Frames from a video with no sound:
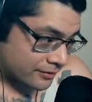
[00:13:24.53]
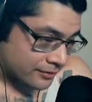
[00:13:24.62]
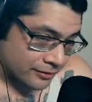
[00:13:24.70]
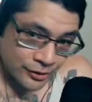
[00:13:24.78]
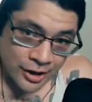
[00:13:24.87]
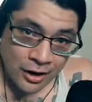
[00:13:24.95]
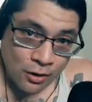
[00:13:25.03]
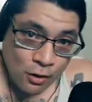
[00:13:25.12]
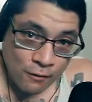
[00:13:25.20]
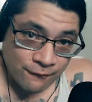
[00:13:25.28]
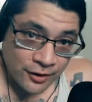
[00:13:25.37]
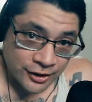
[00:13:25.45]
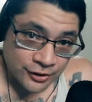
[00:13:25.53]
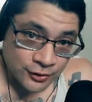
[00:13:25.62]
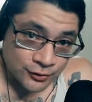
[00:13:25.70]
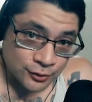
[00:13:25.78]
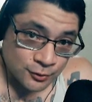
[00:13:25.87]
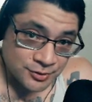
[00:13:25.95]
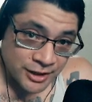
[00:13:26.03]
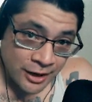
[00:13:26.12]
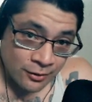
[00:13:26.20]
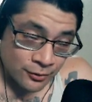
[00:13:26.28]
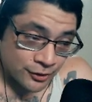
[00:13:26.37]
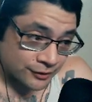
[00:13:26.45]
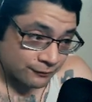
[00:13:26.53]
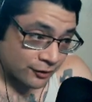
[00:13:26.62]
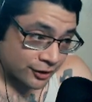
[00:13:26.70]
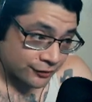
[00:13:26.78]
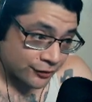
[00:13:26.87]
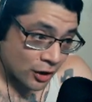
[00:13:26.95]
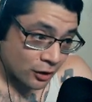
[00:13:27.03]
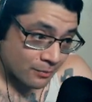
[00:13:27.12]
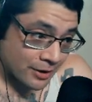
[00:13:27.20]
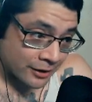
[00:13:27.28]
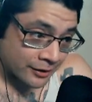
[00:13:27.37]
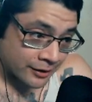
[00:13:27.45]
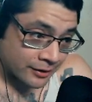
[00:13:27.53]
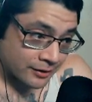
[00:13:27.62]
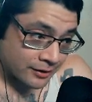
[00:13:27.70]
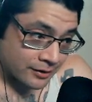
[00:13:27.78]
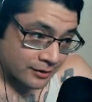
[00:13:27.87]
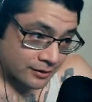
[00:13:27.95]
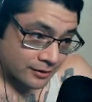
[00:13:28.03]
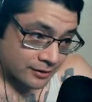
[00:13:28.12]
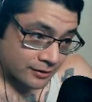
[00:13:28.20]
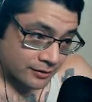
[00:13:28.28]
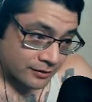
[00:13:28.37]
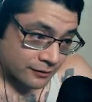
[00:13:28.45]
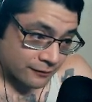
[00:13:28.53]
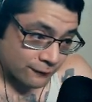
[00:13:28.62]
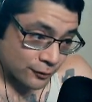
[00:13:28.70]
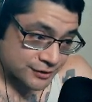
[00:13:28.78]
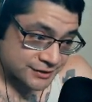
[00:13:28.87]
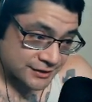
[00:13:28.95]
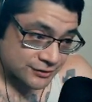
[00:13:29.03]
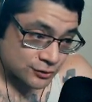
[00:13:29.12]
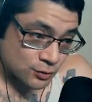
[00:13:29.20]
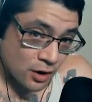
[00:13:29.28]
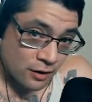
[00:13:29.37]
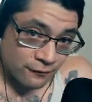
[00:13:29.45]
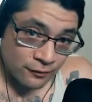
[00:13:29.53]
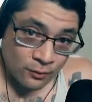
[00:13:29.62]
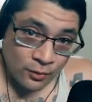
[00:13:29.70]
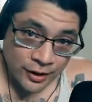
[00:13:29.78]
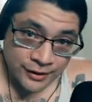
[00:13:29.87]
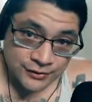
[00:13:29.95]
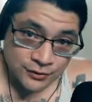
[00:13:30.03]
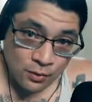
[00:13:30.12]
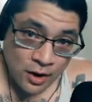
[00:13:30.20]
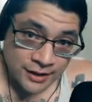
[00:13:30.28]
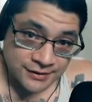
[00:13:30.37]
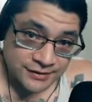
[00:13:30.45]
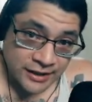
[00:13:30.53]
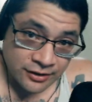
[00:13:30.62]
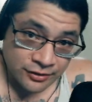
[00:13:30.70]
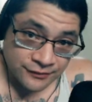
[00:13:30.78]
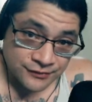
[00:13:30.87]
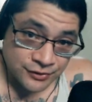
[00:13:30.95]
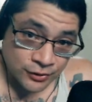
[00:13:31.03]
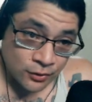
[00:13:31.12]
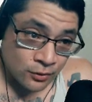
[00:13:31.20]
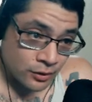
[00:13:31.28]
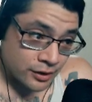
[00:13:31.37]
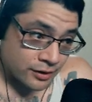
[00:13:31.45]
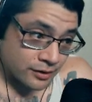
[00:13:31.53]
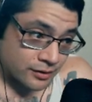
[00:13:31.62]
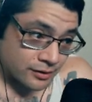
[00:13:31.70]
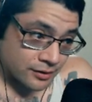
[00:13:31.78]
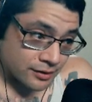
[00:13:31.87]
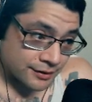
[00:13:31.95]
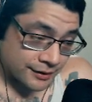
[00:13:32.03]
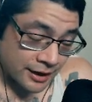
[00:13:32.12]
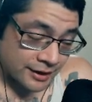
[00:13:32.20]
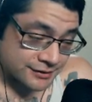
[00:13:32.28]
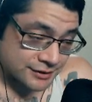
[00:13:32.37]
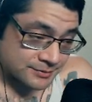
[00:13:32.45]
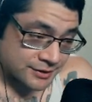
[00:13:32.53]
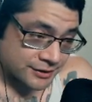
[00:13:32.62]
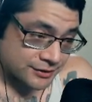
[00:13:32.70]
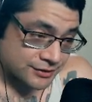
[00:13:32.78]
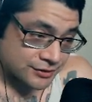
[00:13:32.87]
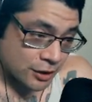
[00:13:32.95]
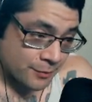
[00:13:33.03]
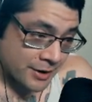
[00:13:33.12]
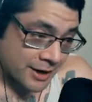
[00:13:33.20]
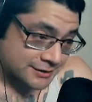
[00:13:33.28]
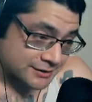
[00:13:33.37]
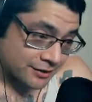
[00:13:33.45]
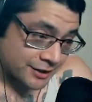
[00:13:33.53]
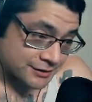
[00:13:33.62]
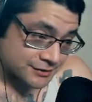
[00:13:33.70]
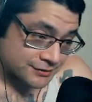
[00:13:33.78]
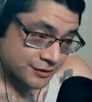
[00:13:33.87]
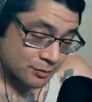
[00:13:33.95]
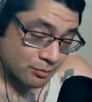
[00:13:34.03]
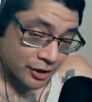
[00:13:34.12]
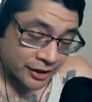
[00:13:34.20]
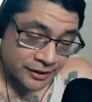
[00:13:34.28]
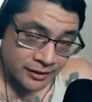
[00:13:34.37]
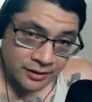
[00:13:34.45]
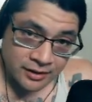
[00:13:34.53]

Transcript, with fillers: You got a whole fucking YouTube channel. You can fucking talk about it. Four sets of 12 on what? Squats, deadlifts, too? It kind of seems like you're just talking about isolations there, bud.